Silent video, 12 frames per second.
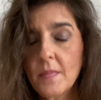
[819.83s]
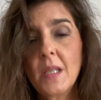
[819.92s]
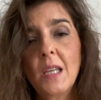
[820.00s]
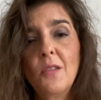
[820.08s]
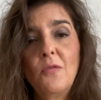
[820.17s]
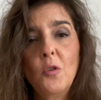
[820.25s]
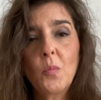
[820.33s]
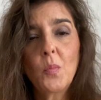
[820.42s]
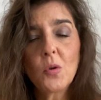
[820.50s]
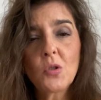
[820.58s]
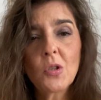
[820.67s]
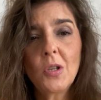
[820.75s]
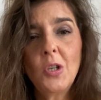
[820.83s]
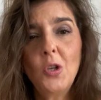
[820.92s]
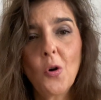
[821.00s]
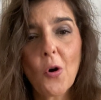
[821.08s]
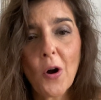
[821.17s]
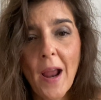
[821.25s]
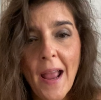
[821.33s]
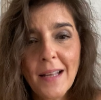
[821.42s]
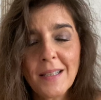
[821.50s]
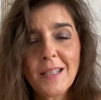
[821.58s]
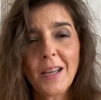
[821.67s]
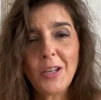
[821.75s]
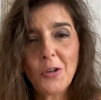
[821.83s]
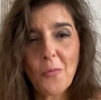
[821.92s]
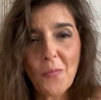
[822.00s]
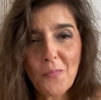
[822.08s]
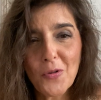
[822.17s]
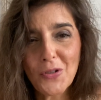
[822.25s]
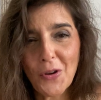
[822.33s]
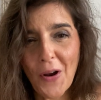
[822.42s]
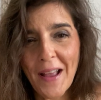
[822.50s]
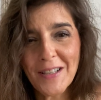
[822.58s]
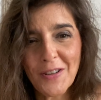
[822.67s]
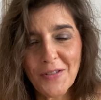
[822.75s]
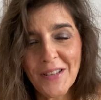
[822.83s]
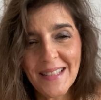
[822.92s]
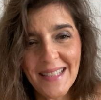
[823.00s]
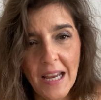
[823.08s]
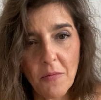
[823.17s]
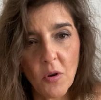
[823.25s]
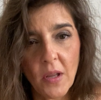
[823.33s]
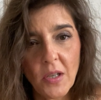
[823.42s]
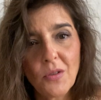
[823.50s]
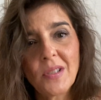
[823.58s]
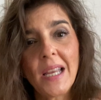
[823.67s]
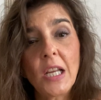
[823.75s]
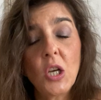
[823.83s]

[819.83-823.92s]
if you put your hands on the table and you say,